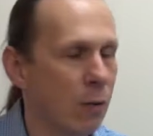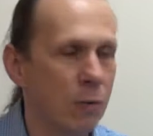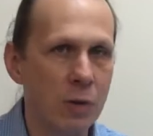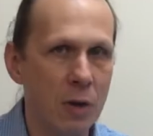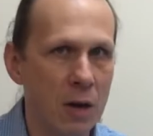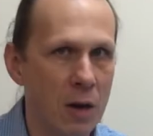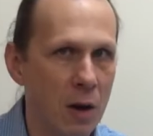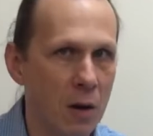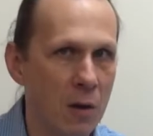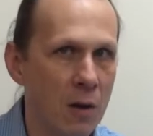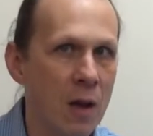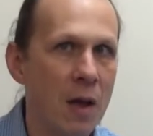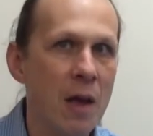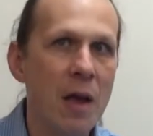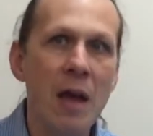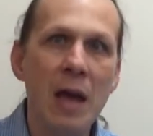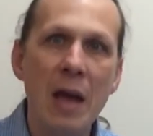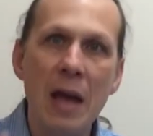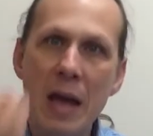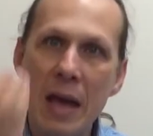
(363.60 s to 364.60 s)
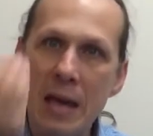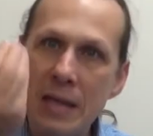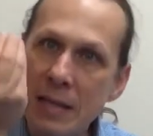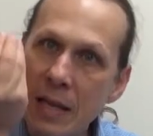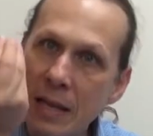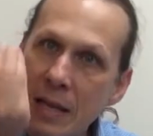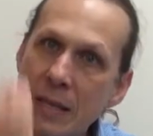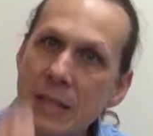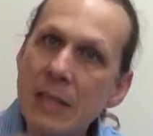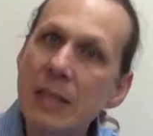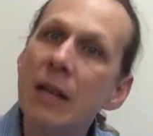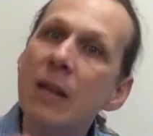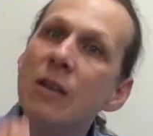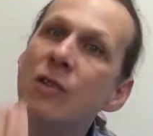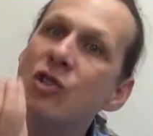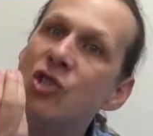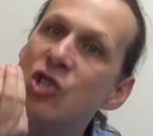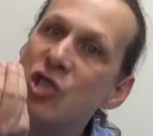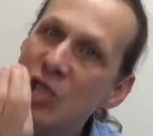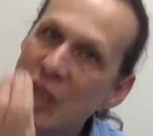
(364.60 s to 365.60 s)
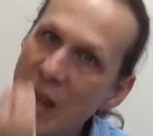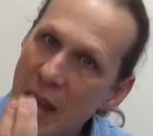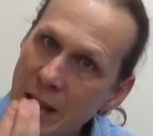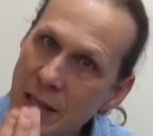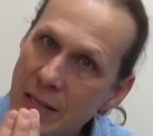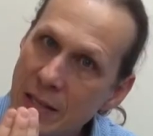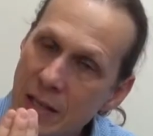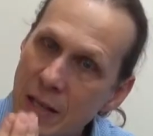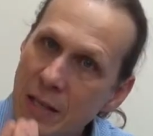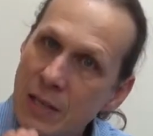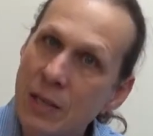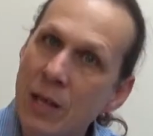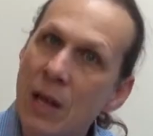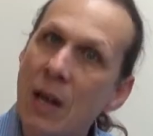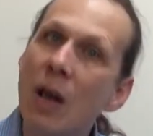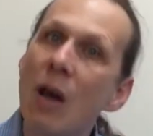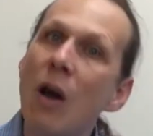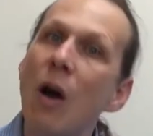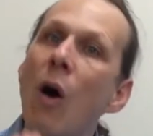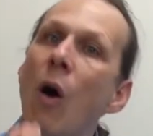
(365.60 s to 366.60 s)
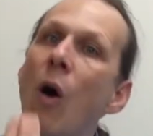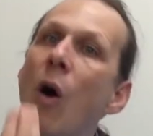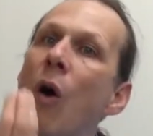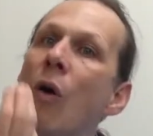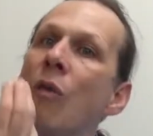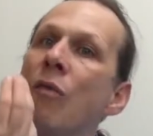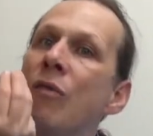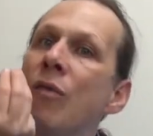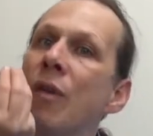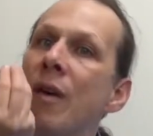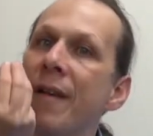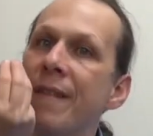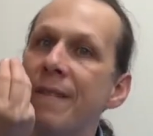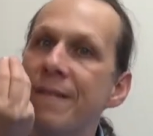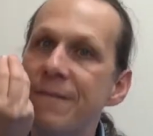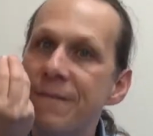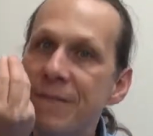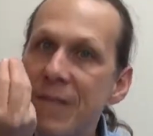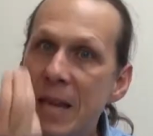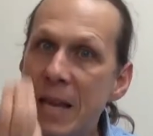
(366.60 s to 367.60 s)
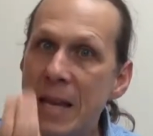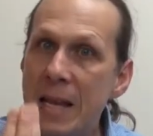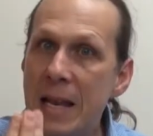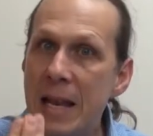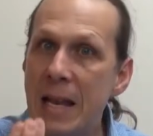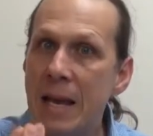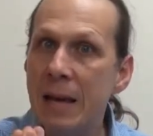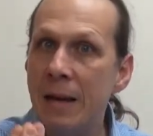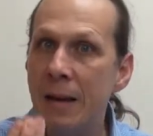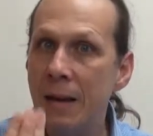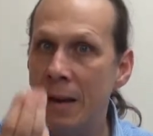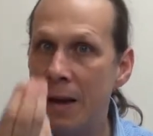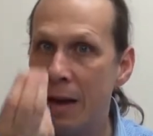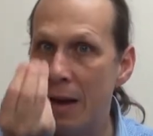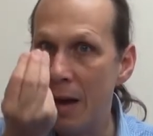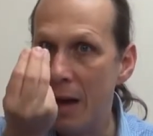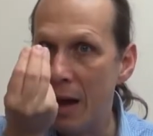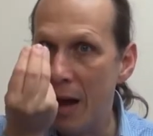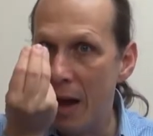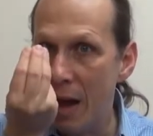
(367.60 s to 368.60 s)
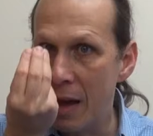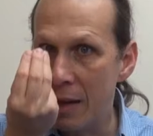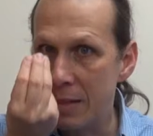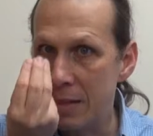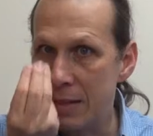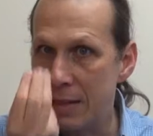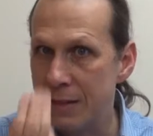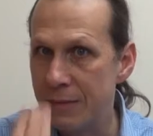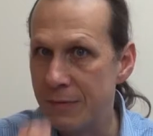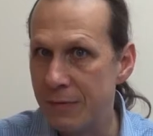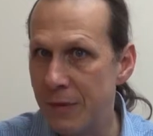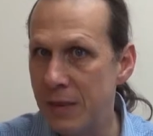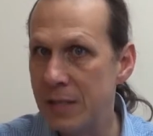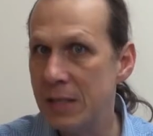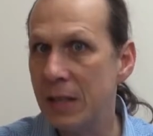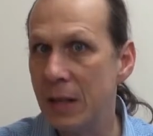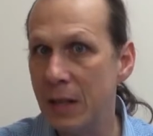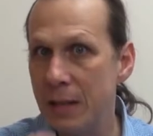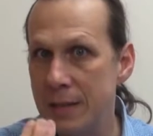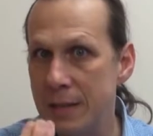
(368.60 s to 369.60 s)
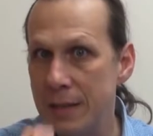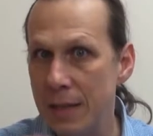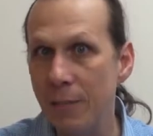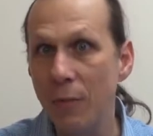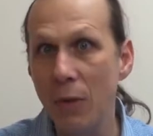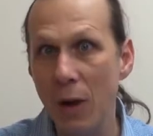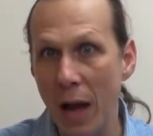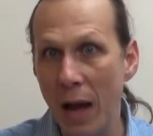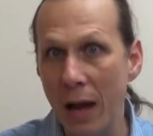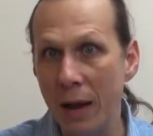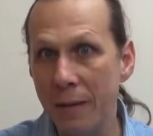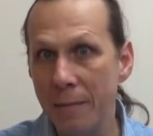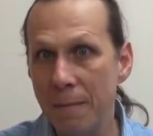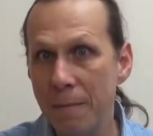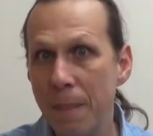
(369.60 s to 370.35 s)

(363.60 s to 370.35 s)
I don't care. Statistical chances of feeling a physical stimuli.